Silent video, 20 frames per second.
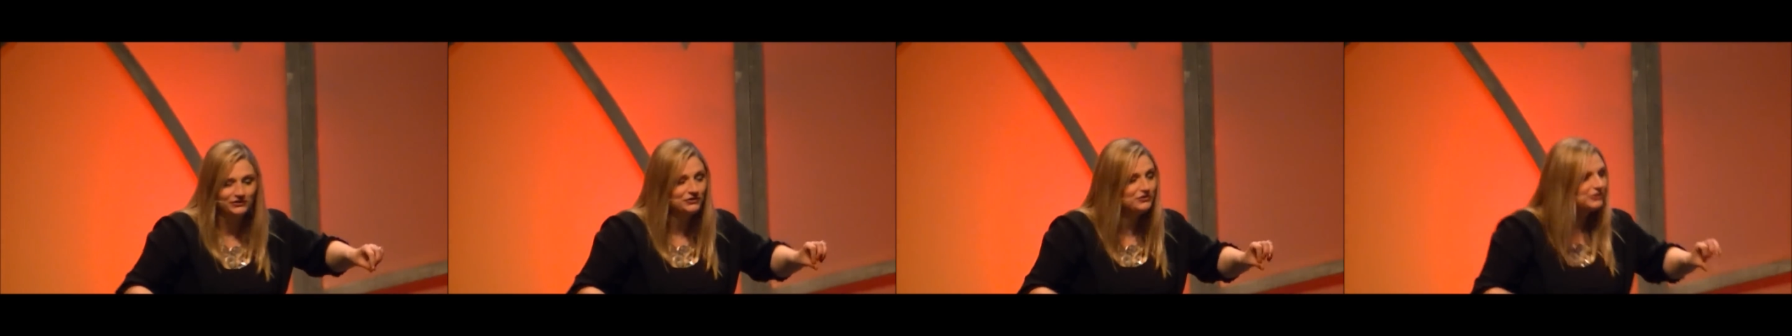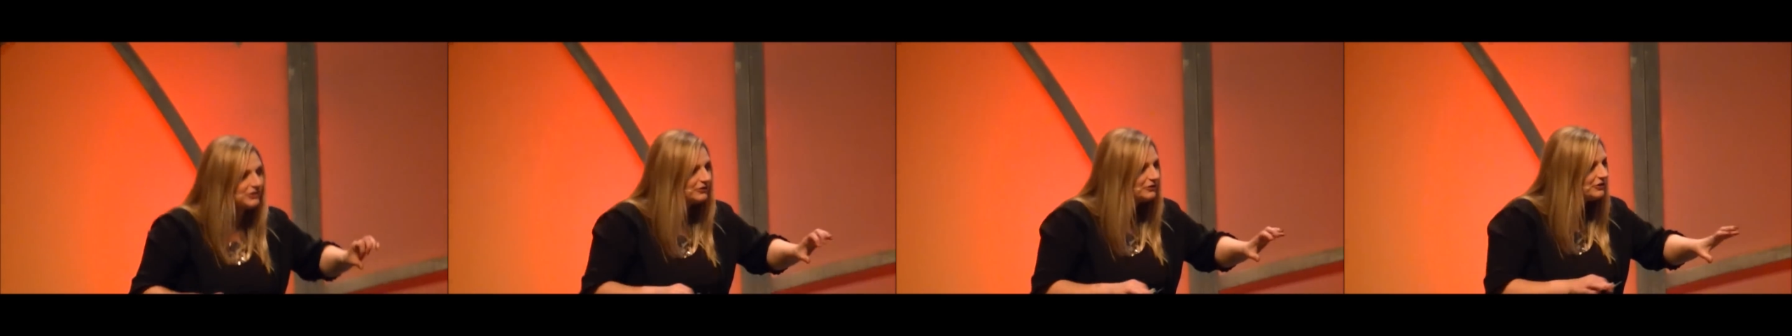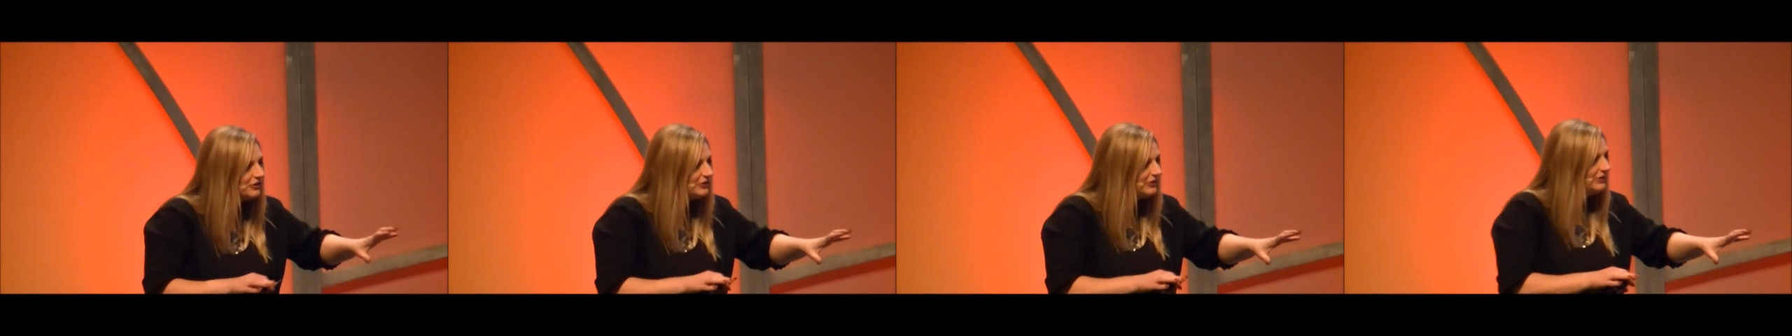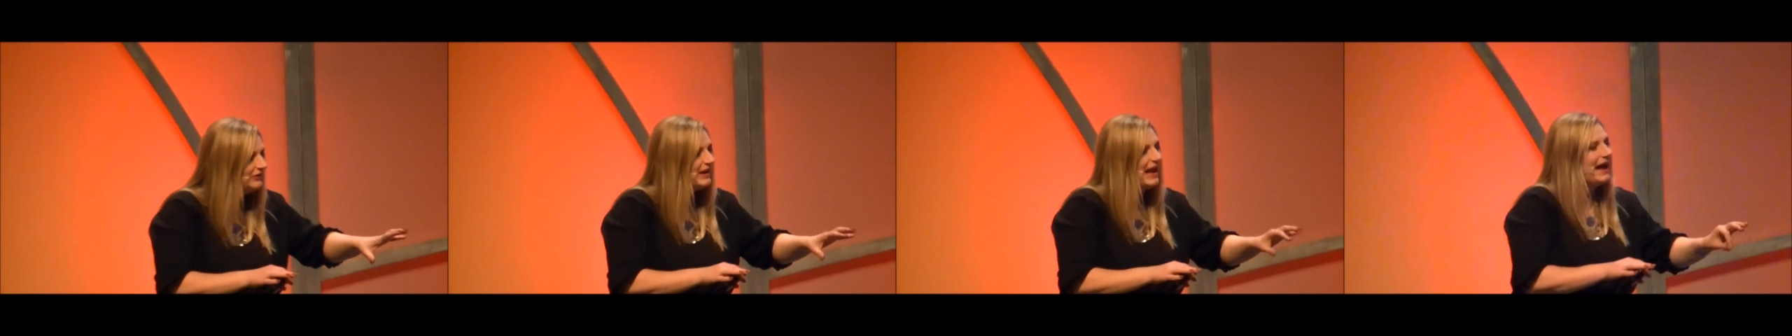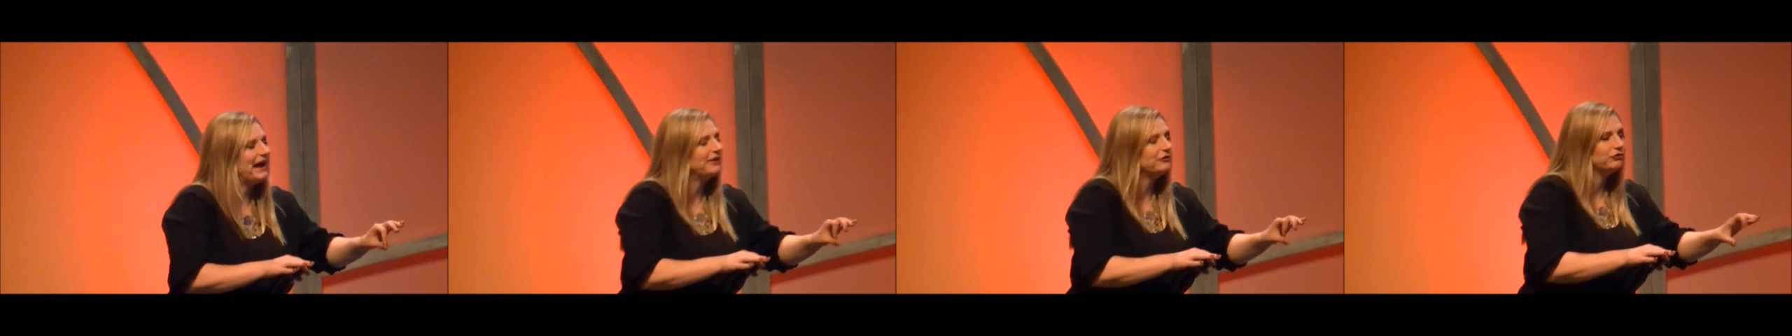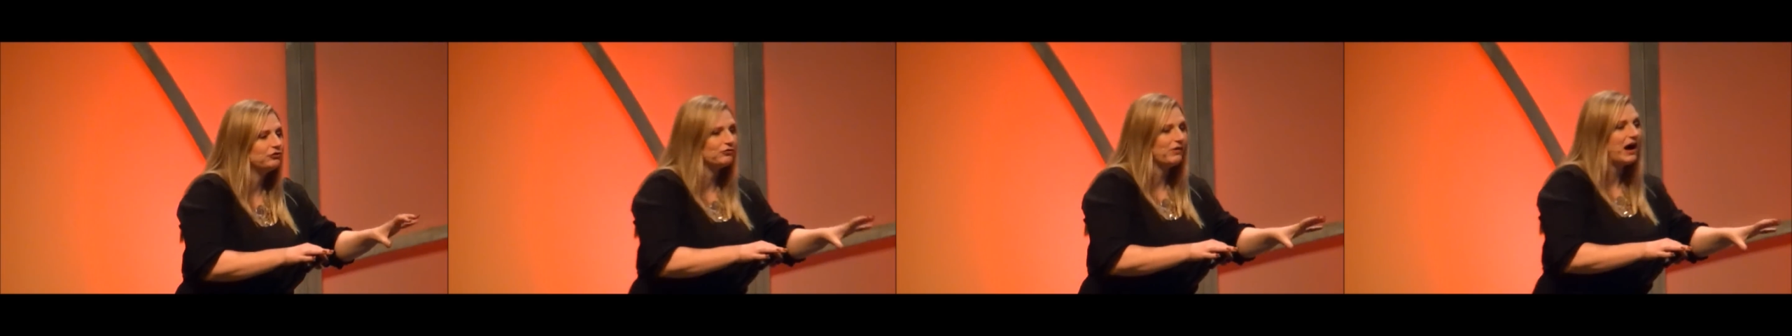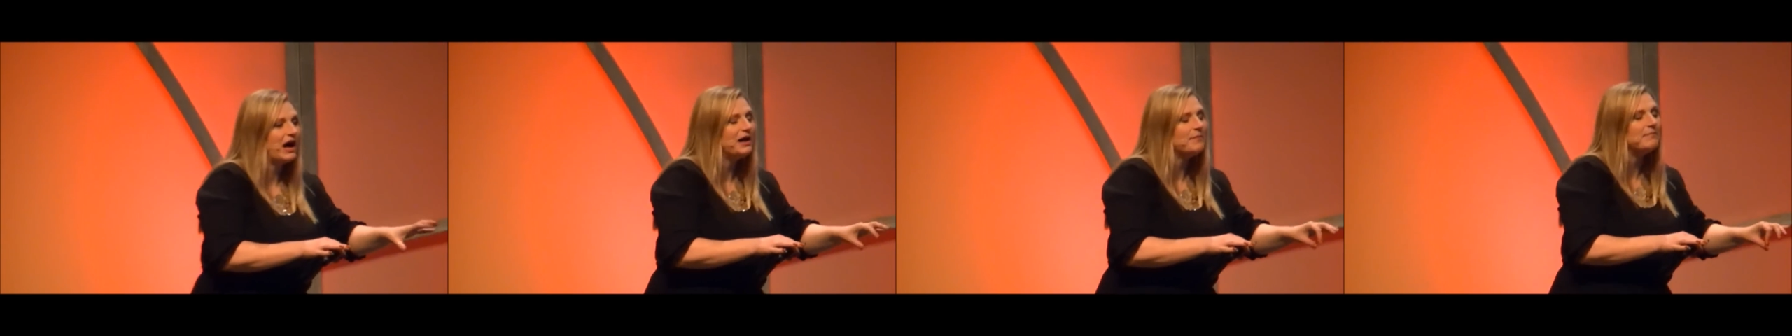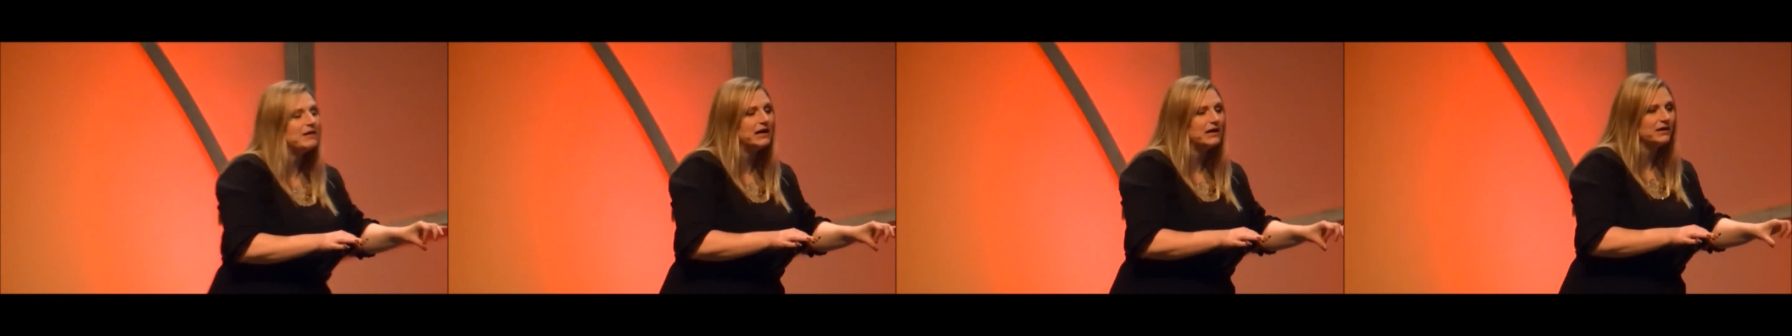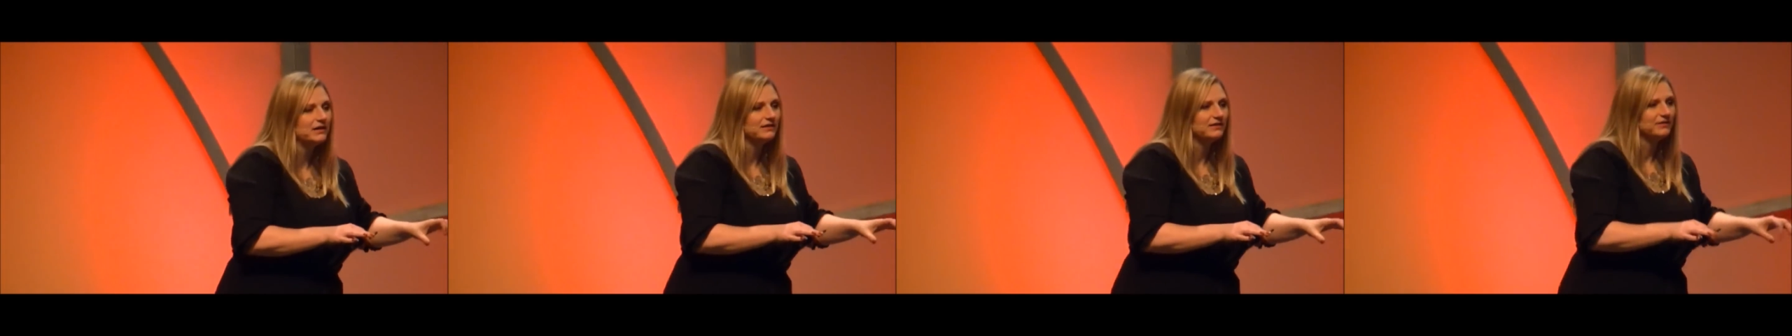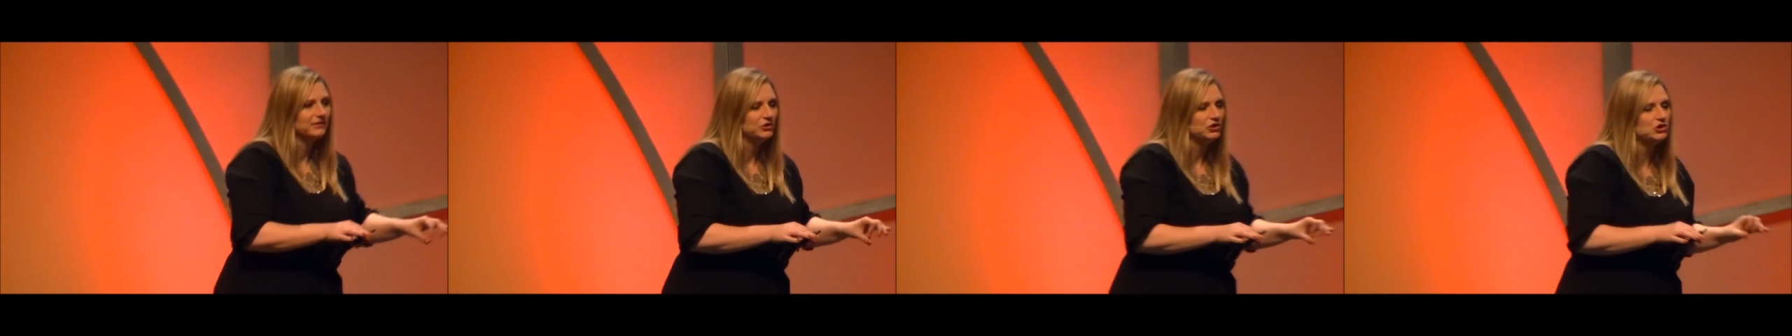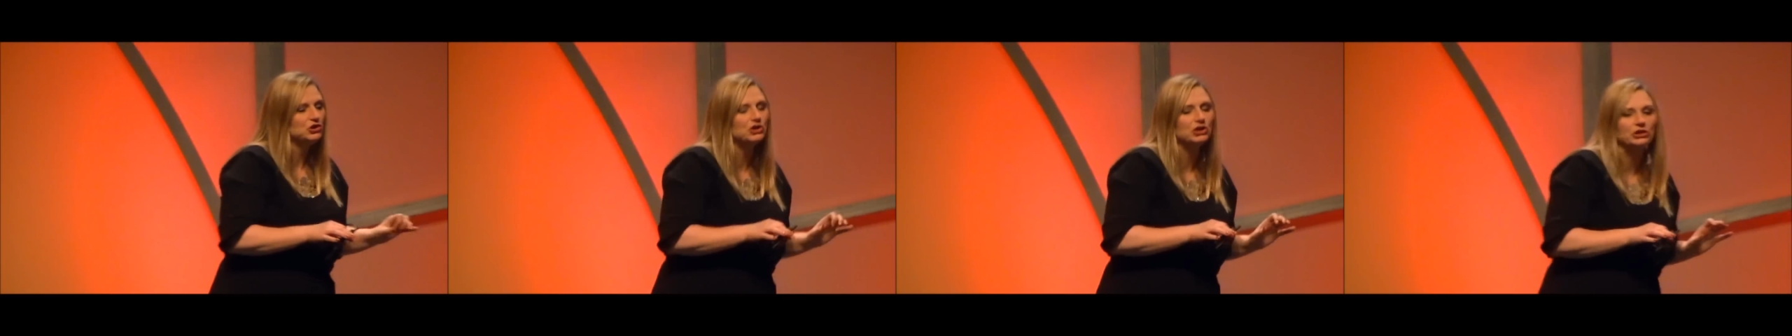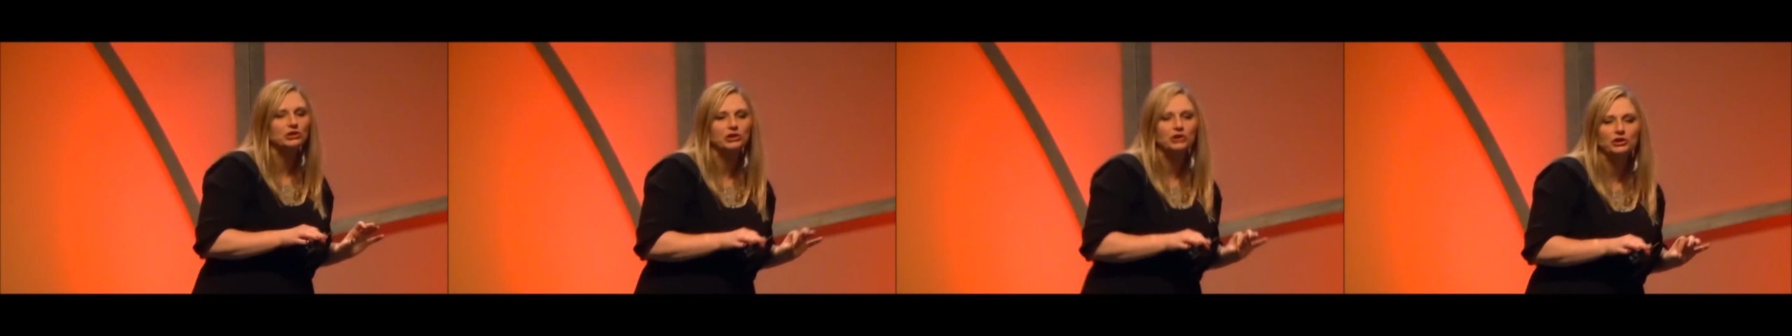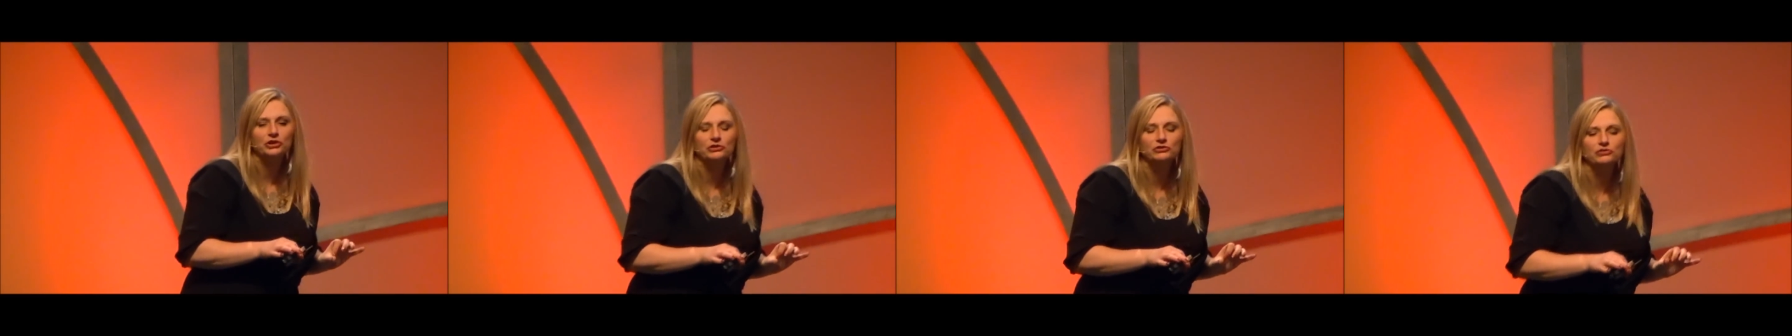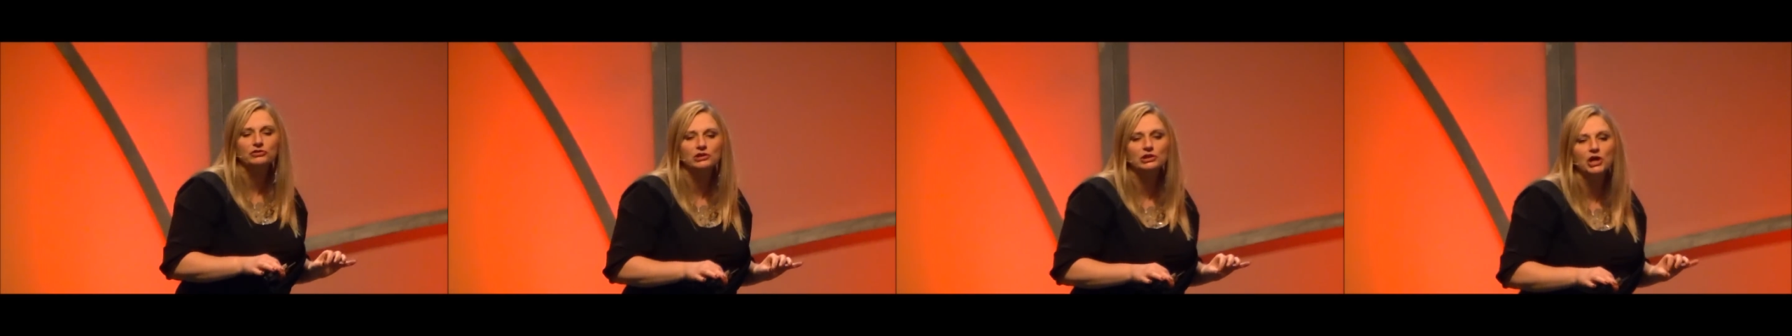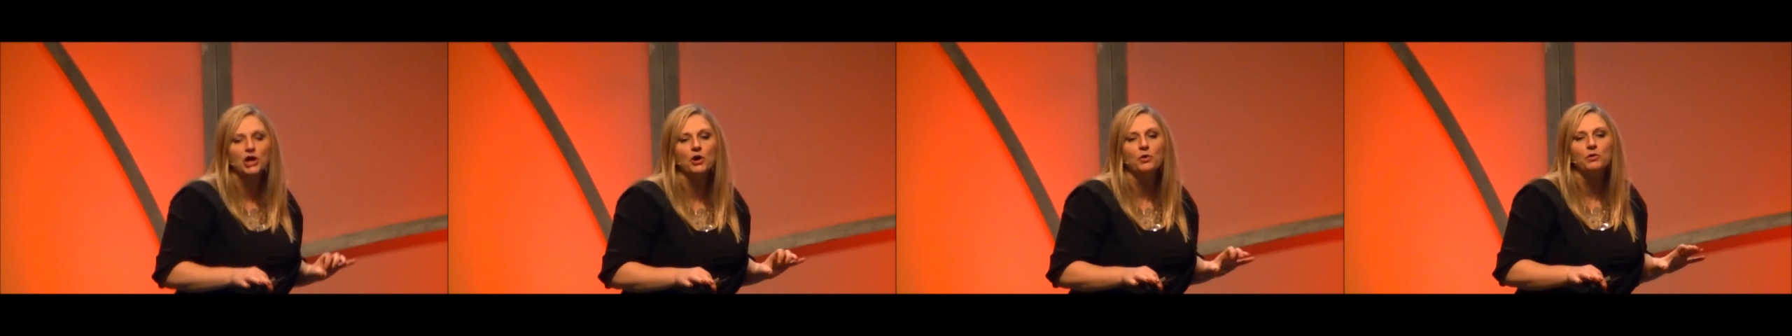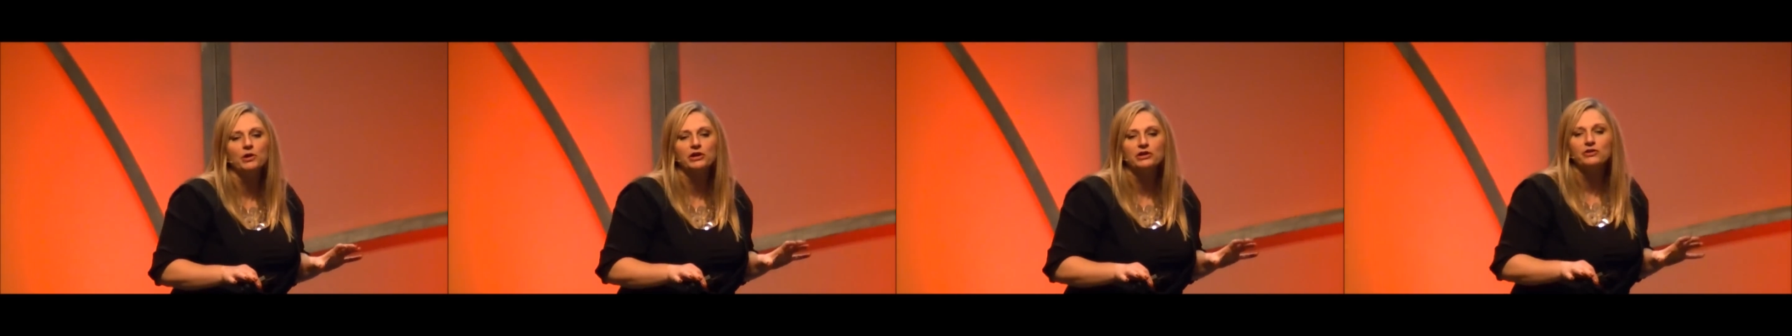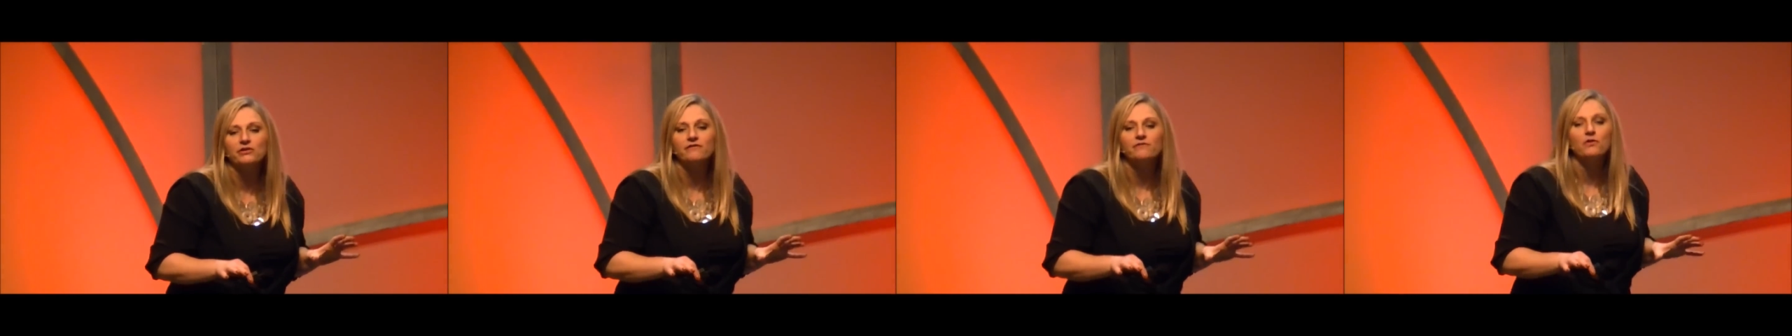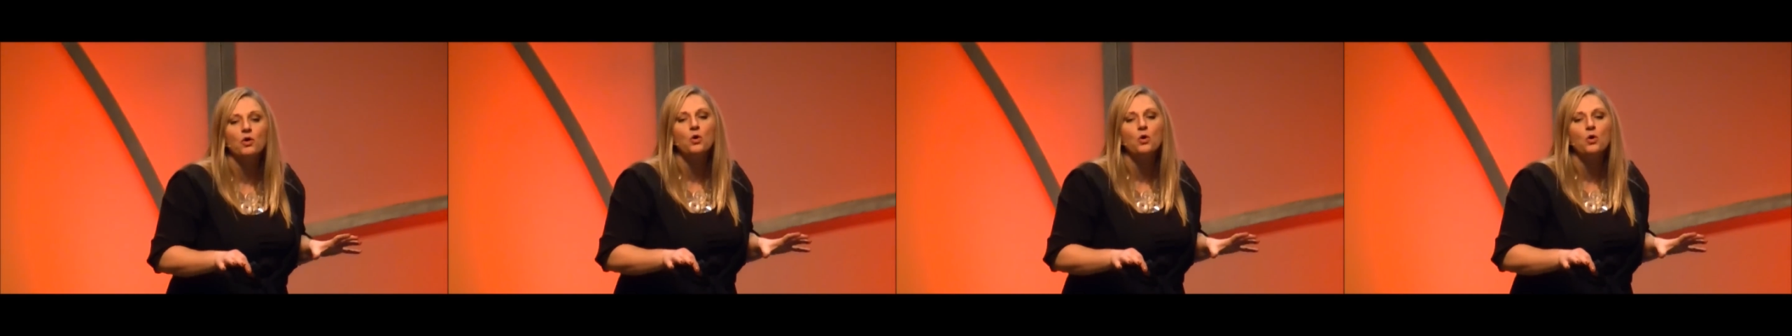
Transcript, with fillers: You can learn to add drama. You can learn to lower your